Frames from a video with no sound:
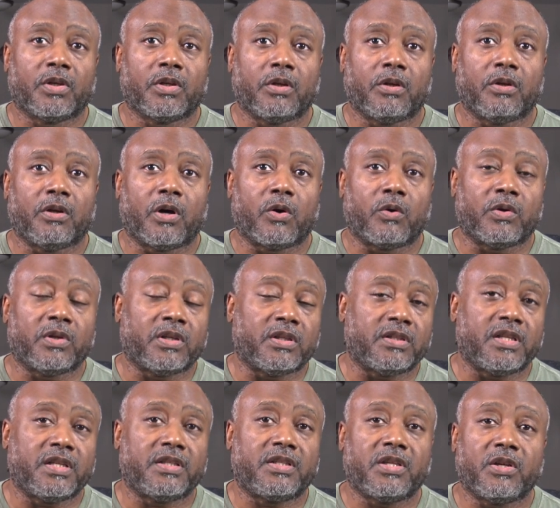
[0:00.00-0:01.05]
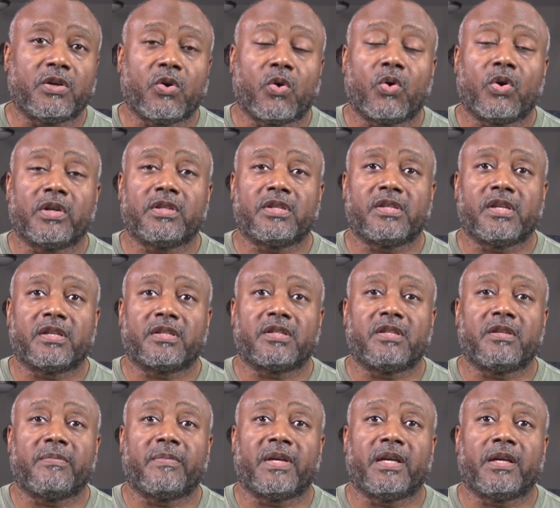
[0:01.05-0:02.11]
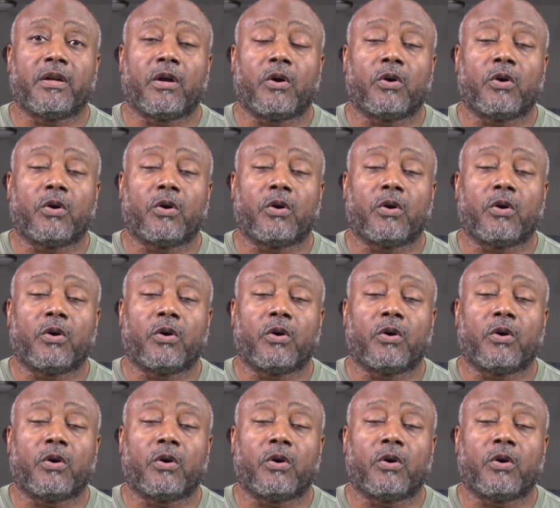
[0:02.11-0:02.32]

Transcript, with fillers: you know, in the DC court system and